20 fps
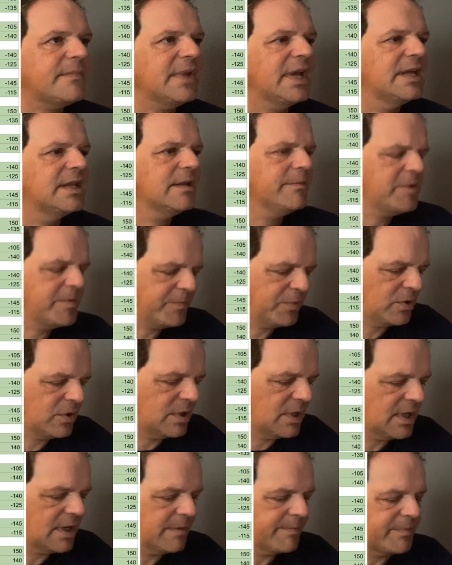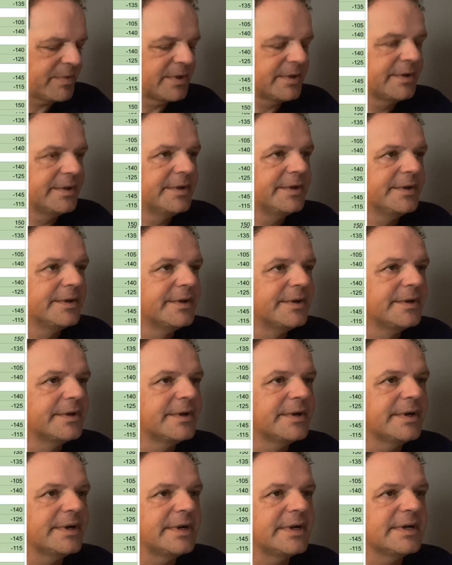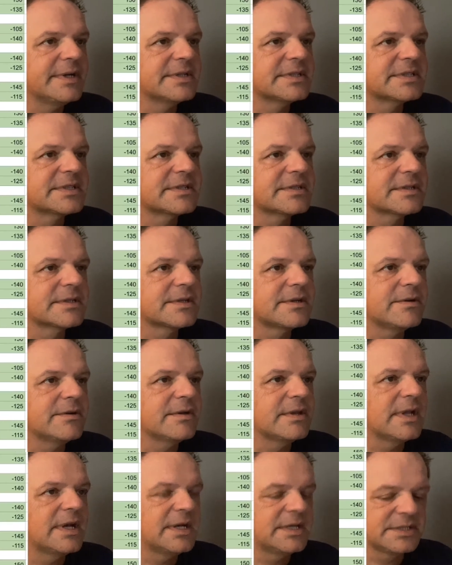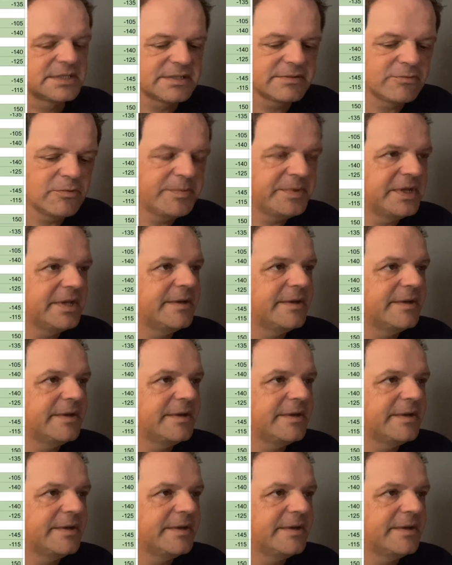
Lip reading: And let me pull up current line, so we'll